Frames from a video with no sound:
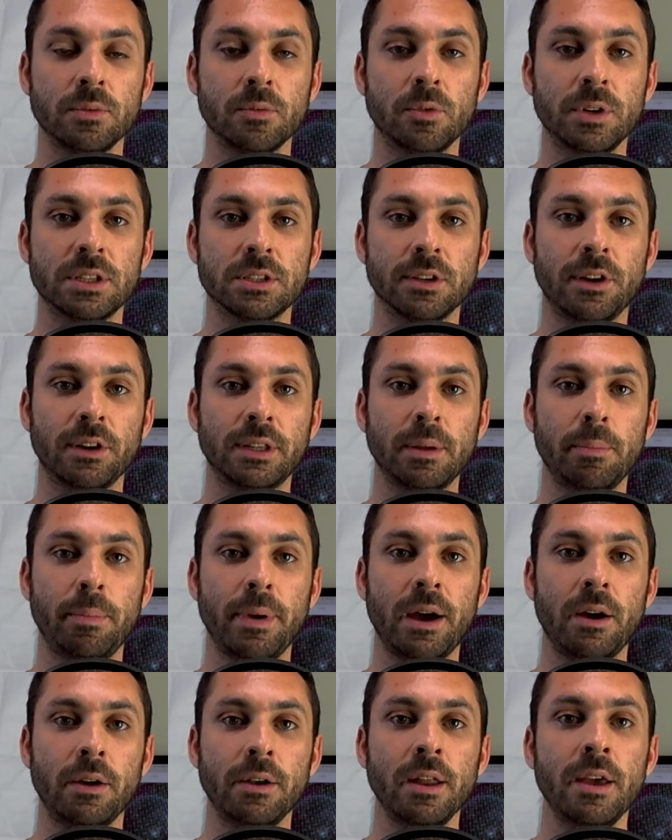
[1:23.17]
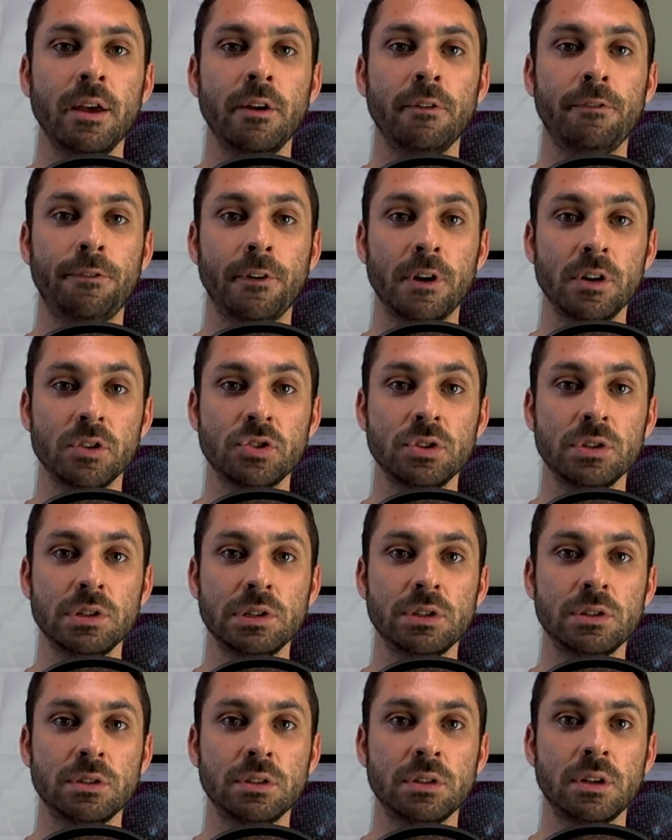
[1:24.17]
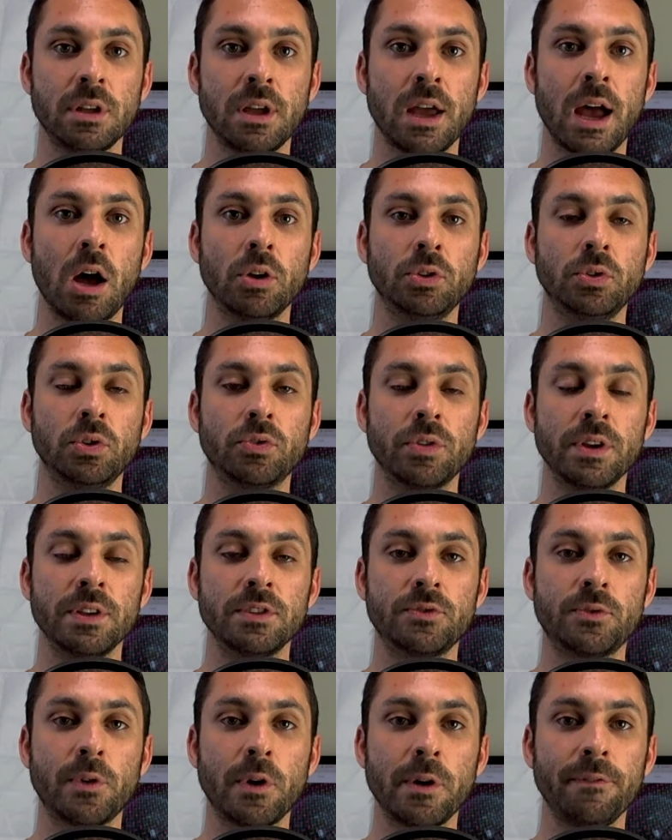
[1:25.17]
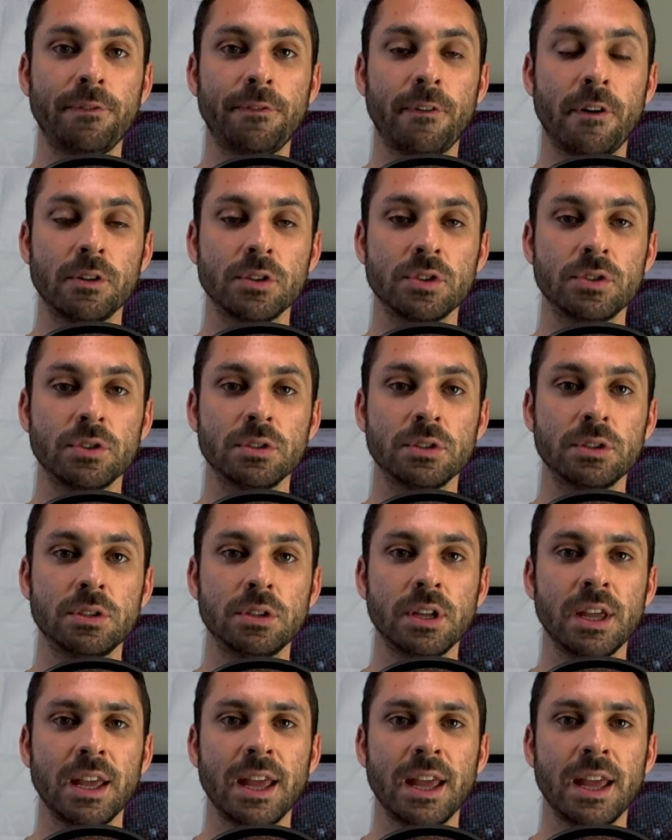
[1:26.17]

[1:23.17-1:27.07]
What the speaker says: We talked about functions, how to transform functions,